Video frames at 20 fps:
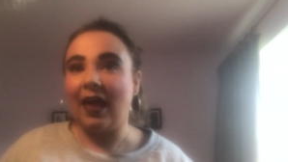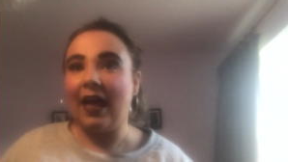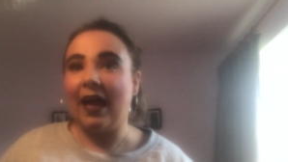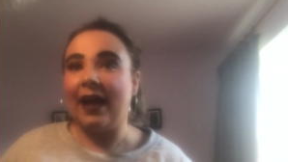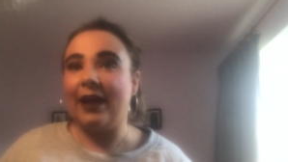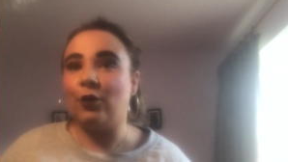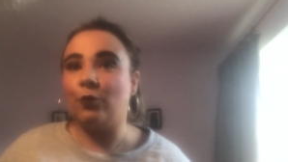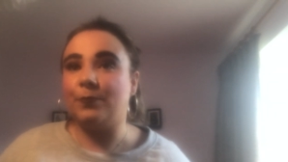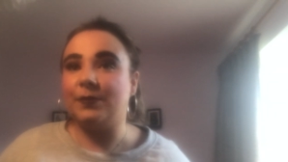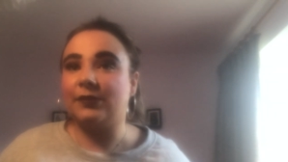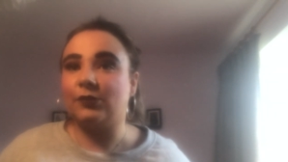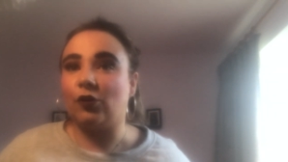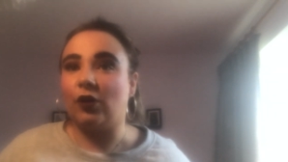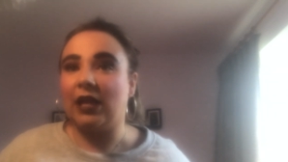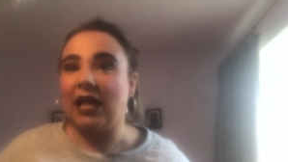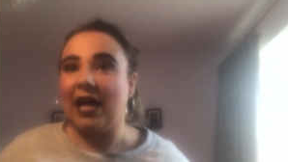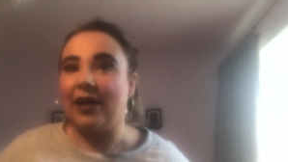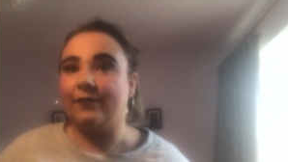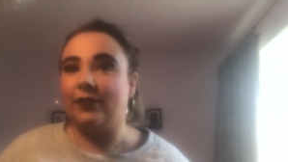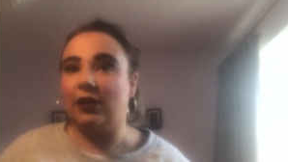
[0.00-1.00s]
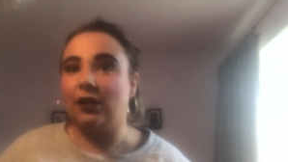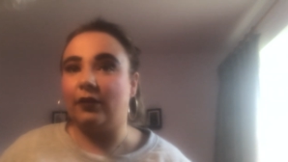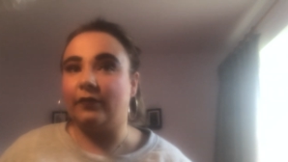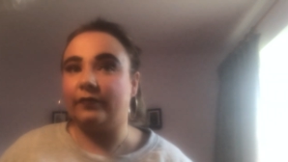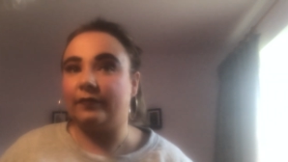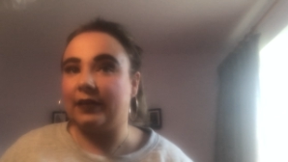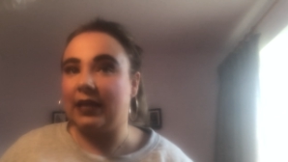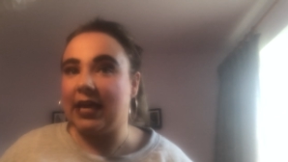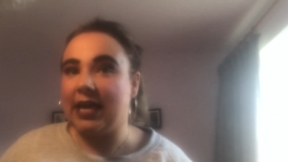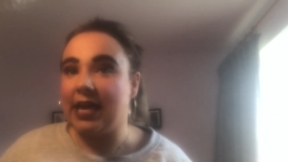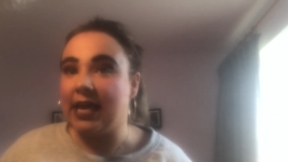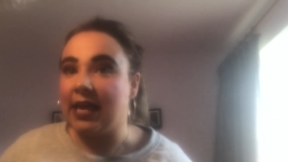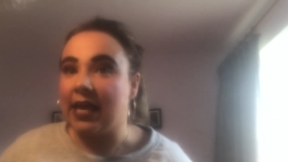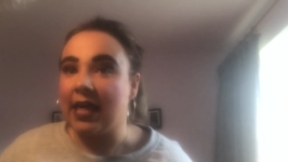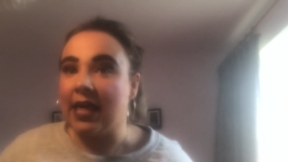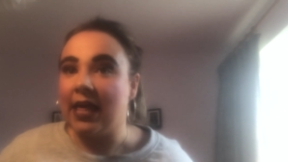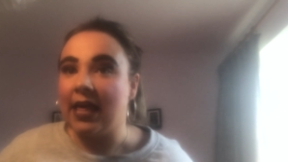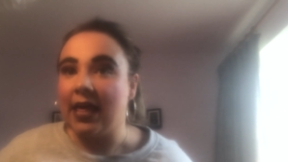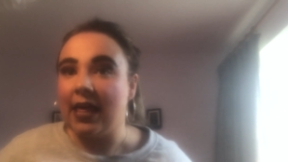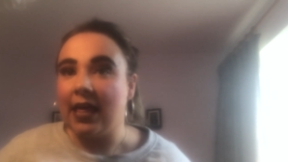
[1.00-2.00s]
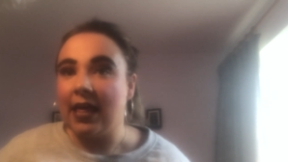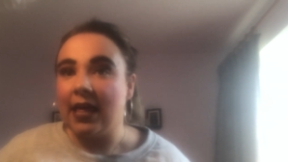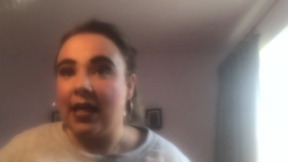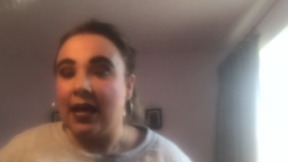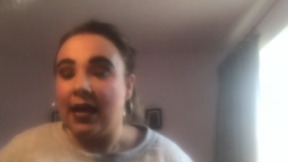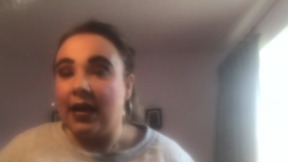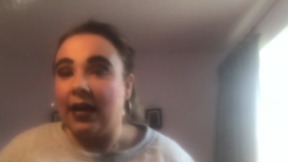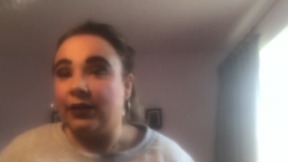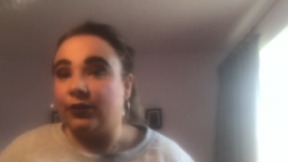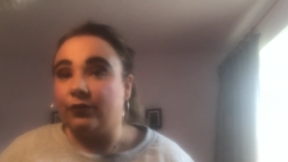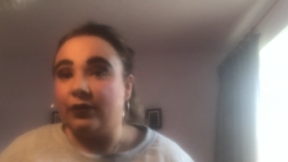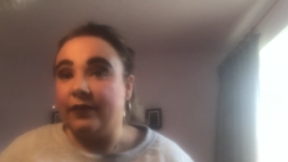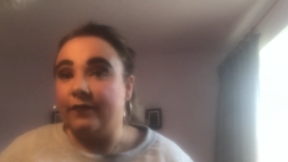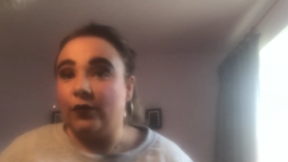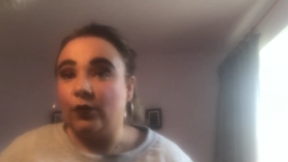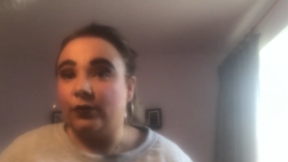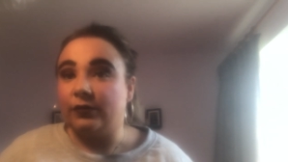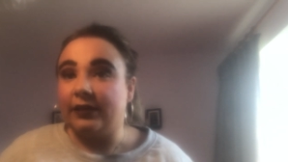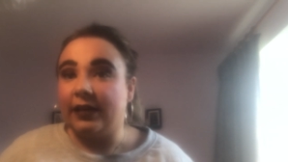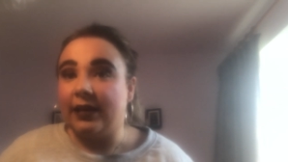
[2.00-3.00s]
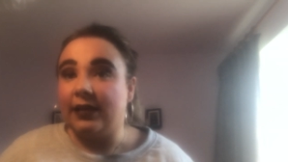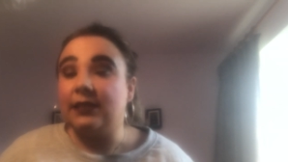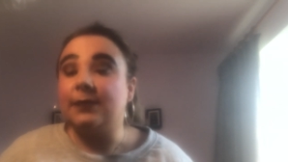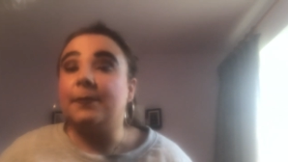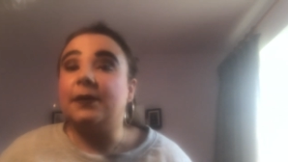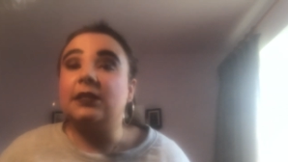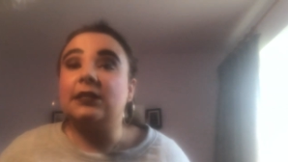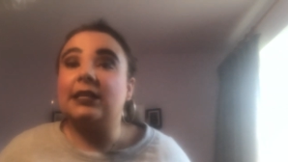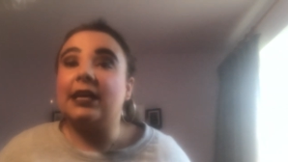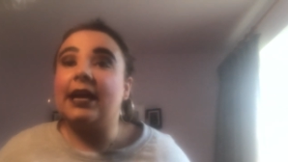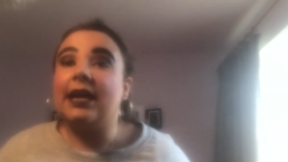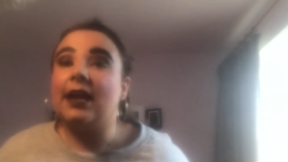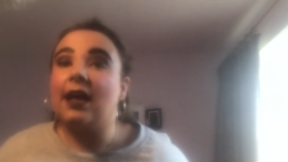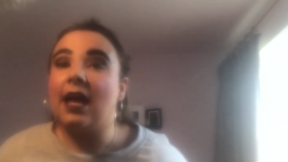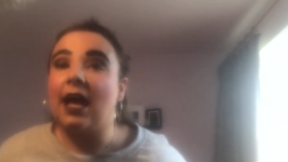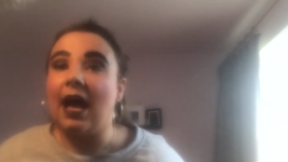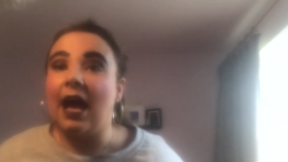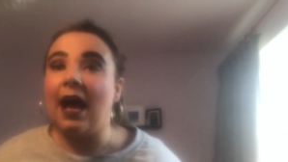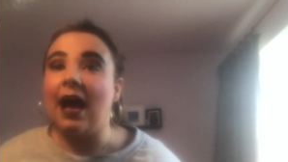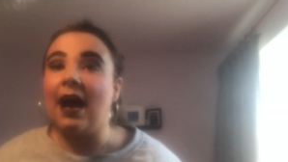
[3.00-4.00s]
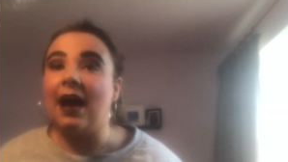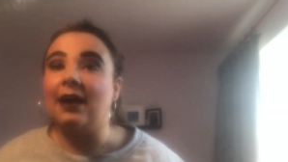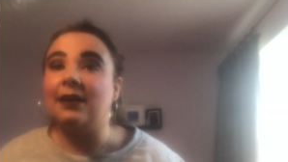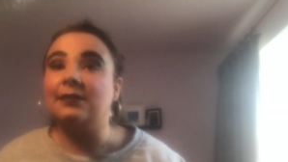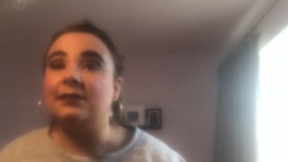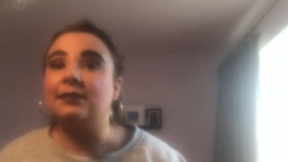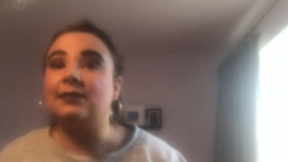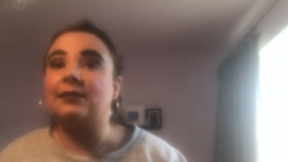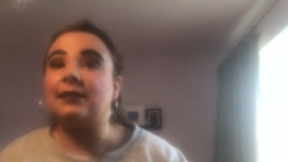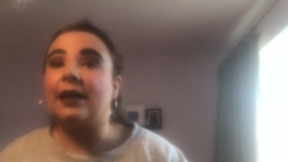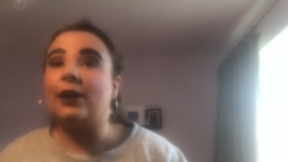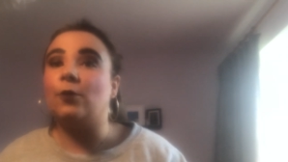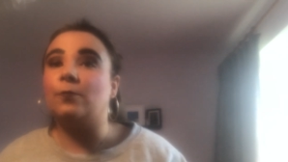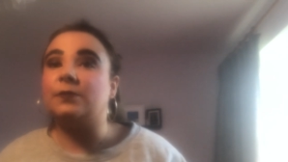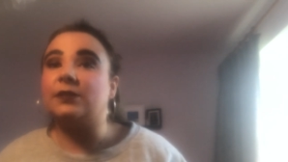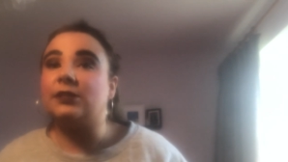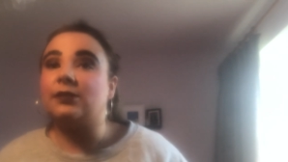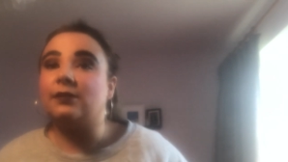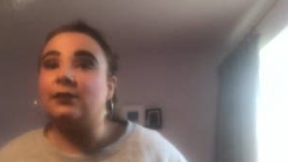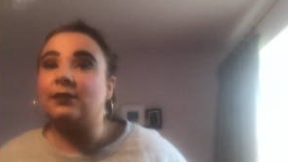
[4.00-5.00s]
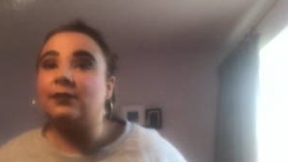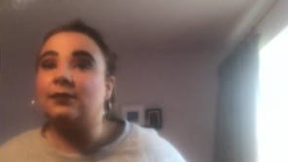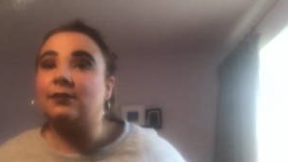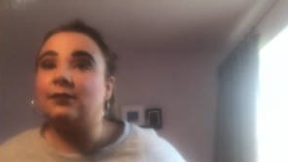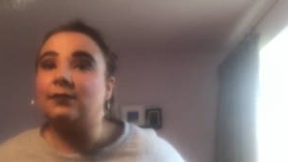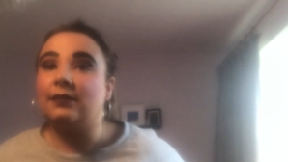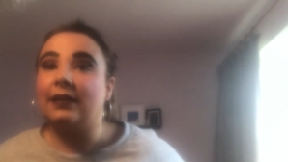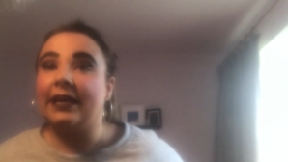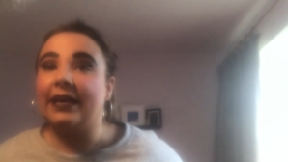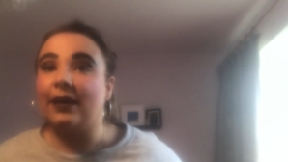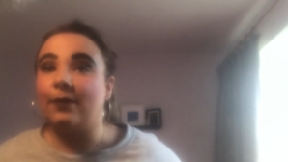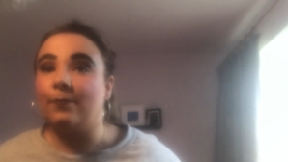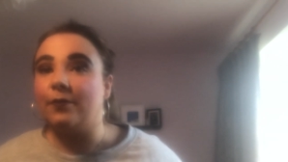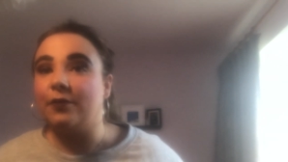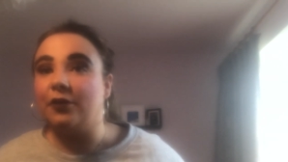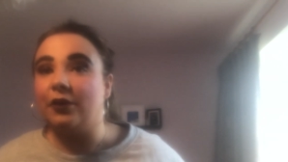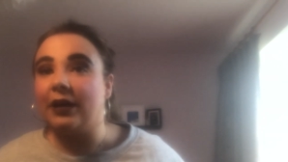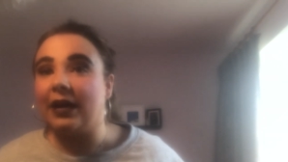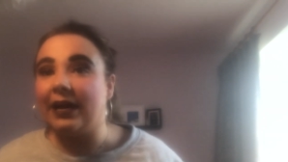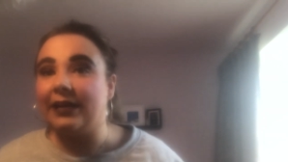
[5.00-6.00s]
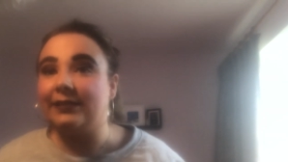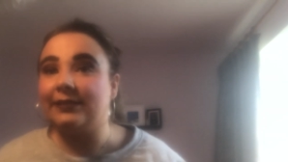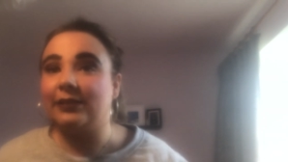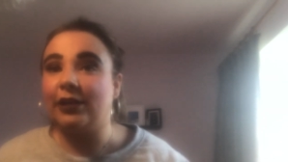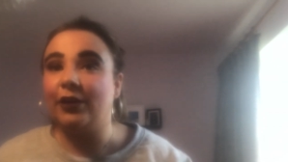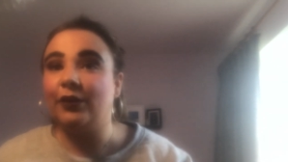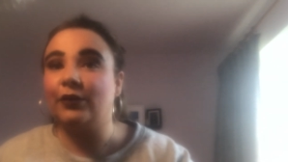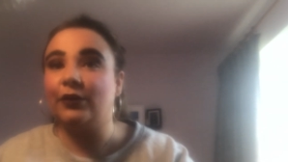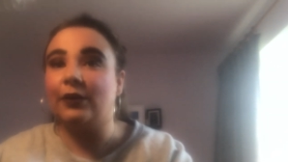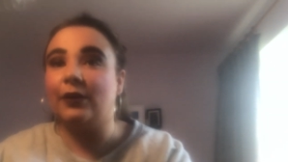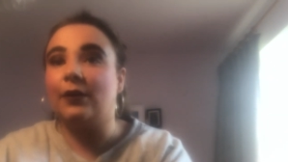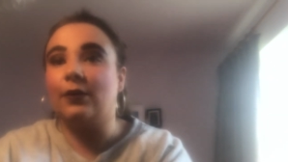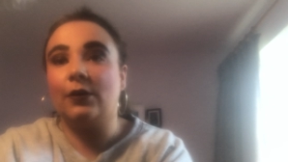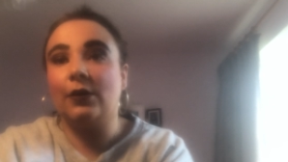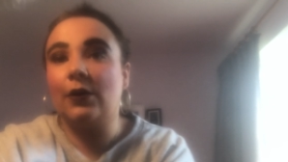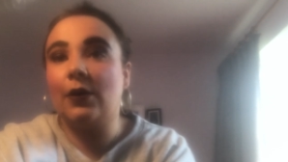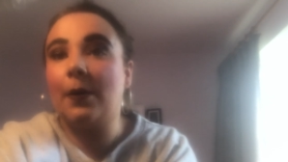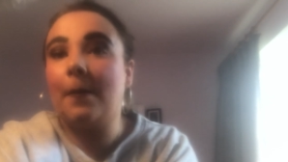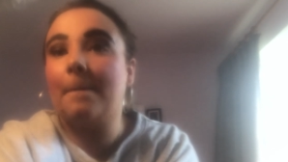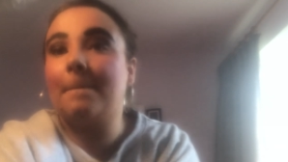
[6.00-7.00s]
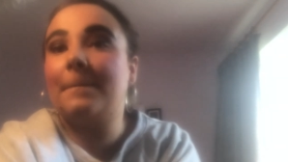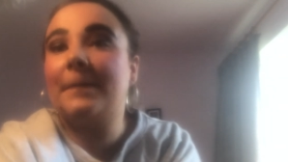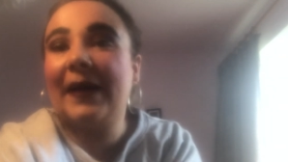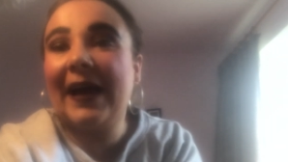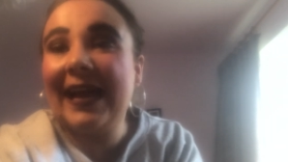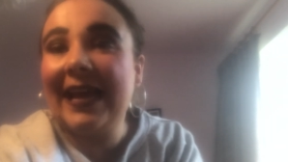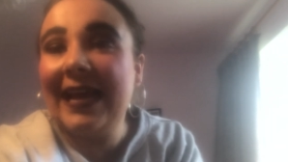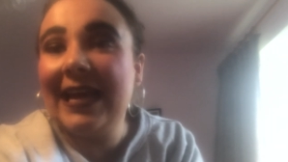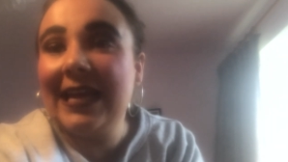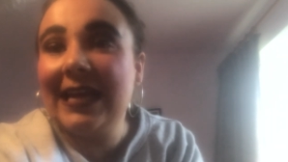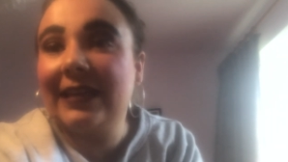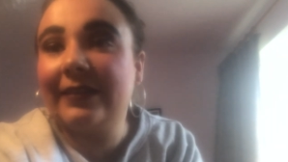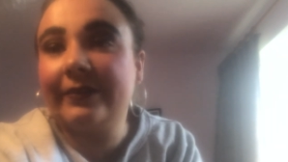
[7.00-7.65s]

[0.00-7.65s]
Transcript: I hope you all have a lovely, I don't even know what day it is, Monday, and I hope to link in with you guys soon. Bye!